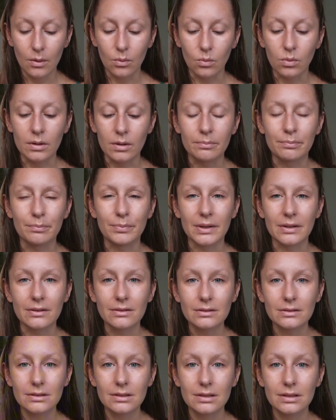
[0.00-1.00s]
were
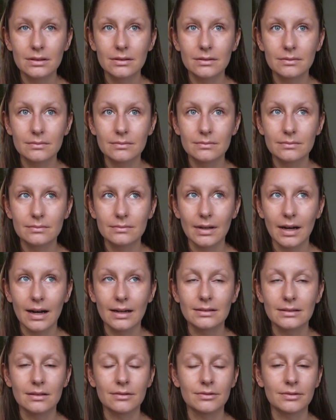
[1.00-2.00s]
built
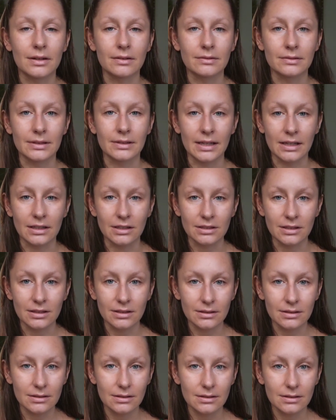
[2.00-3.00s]
as a
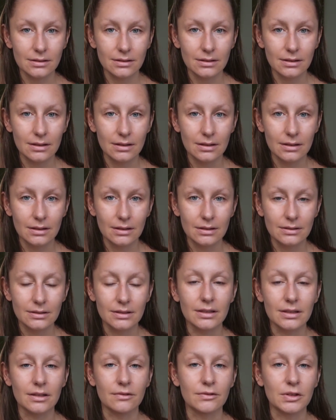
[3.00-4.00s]
foundation
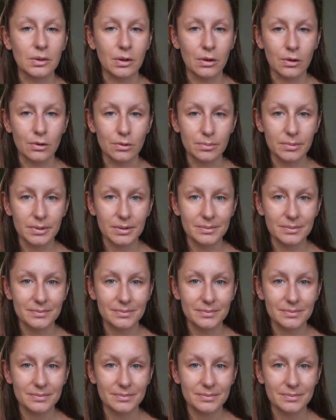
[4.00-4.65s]
to give you hope.